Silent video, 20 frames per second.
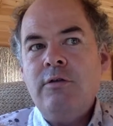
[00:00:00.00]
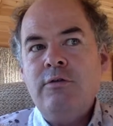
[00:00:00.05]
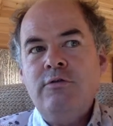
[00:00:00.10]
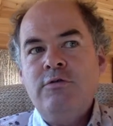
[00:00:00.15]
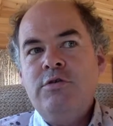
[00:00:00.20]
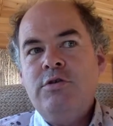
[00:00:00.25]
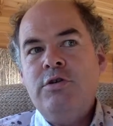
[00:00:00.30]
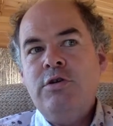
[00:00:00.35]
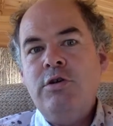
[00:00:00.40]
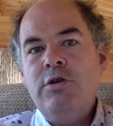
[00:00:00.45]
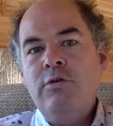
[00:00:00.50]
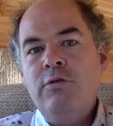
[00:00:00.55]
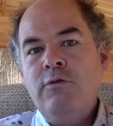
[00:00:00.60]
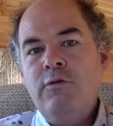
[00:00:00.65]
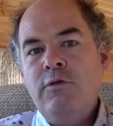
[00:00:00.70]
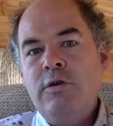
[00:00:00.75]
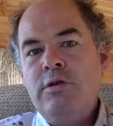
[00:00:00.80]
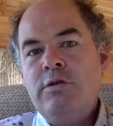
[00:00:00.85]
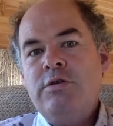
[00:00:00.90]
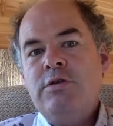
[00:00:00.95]
to
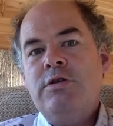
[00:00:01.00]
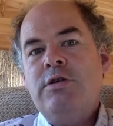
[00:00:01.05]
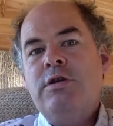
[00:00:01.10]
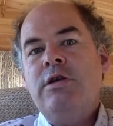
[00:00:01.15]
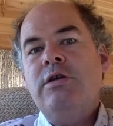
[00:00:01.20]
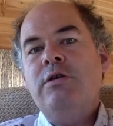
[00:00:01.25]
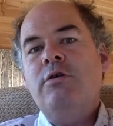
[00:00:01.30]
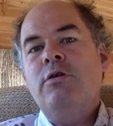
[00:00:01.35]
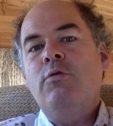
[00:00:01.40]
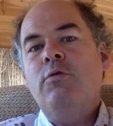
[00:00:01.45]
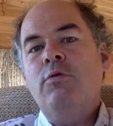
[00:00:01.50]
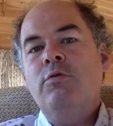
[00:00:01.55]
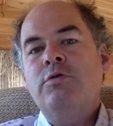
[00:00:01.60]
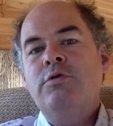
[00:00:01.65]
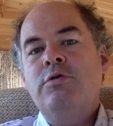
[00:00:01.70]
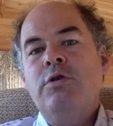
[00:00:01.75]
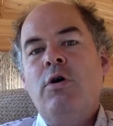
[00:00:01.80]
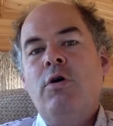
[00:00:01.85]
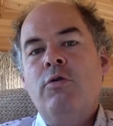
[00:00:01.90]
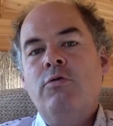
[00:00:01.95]
university or
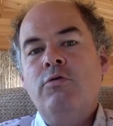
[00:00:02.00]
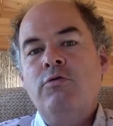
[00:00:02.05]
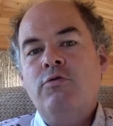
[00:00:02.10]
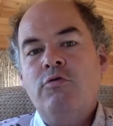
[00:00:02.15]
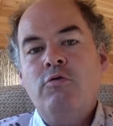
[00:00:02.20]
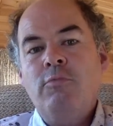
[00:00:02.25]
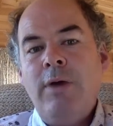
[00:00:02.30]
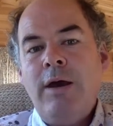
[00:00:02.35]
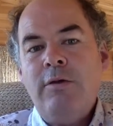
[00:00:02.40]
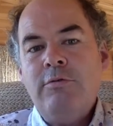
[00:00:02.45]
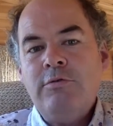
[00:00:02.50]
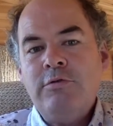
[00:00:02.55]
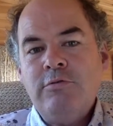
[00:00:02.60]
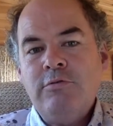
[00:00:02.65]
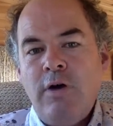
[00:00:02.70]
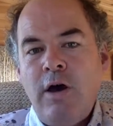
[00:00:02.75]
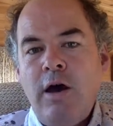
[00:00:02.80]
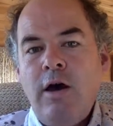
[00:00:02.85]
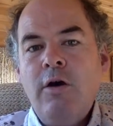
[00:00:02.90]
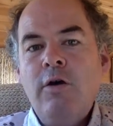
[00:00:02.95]
onto a marital
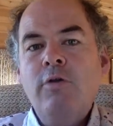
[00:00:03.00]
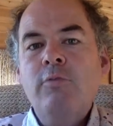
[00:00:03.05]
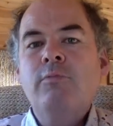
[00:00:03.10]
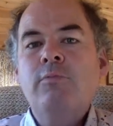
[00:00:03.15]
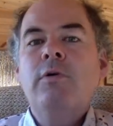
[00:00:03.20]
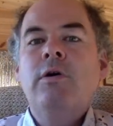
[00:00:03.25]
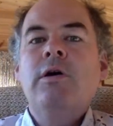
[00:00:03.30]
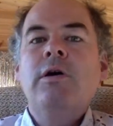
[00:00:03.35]
home,